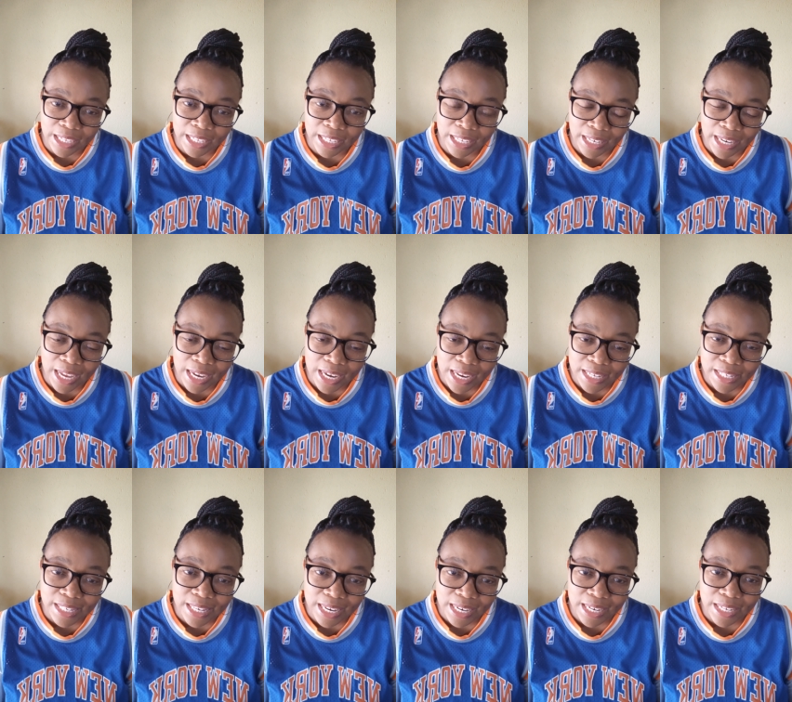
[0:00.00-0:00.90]
let
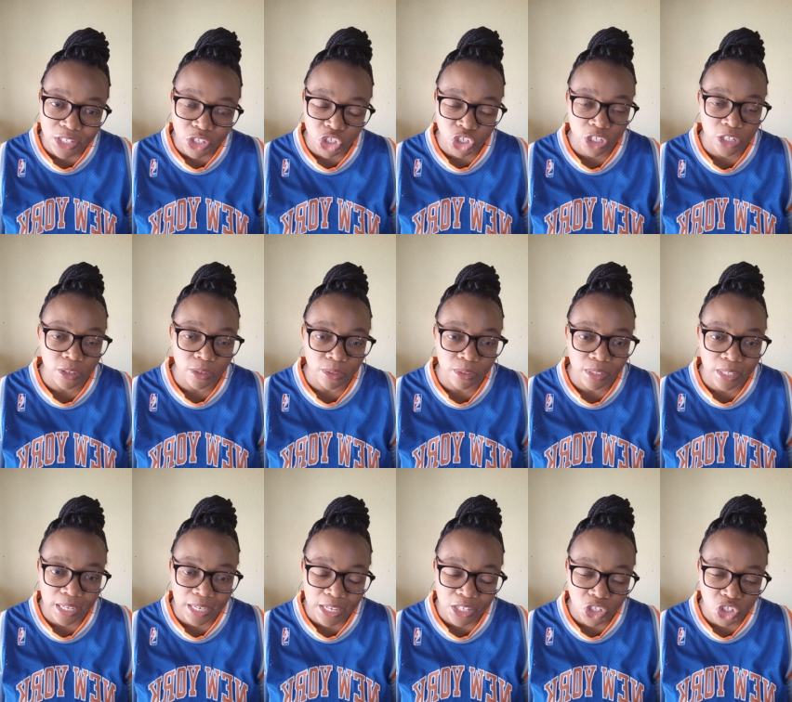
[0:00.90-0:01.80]
us let us chill
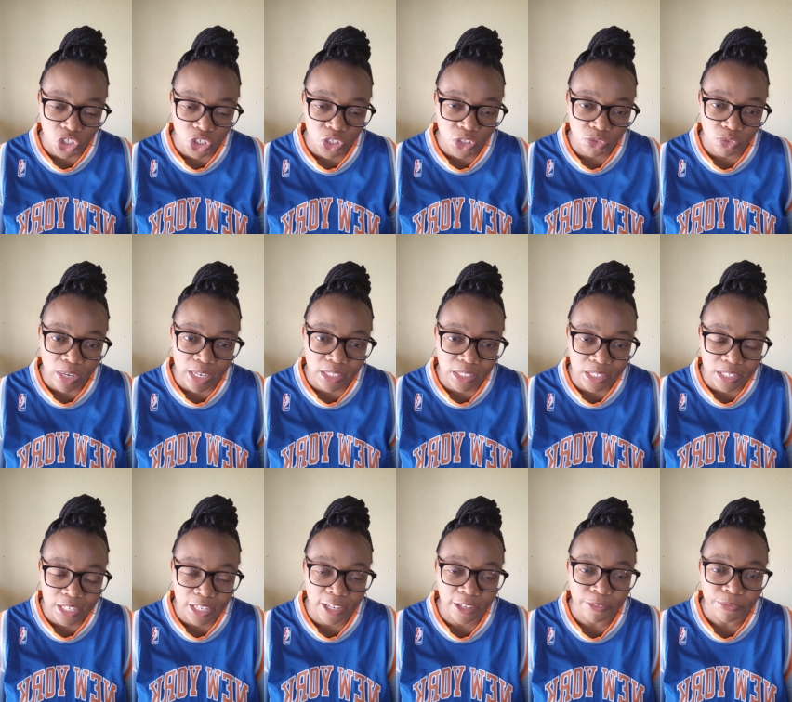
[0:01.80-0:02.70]
let us chill right
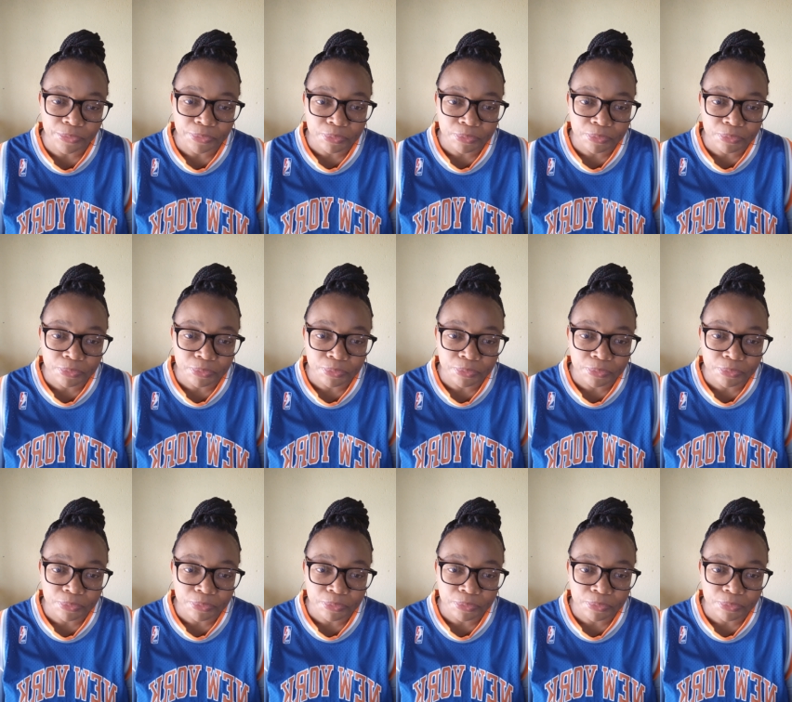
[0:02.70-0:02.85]
here